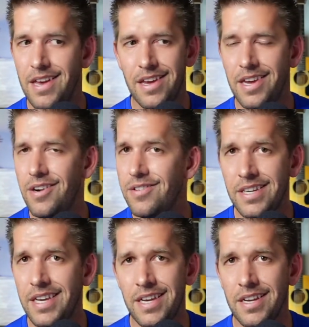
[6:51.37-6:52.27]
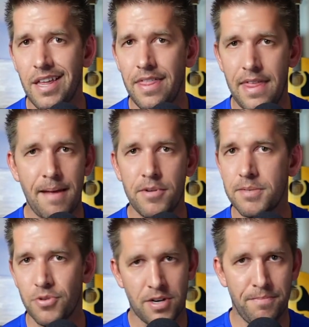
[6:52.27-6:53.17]
you don't need that much
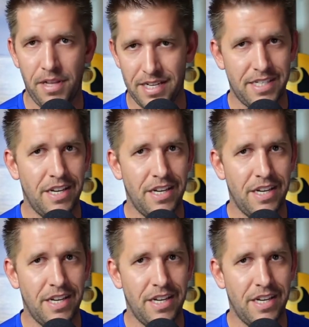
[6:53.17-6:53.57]
more complexity.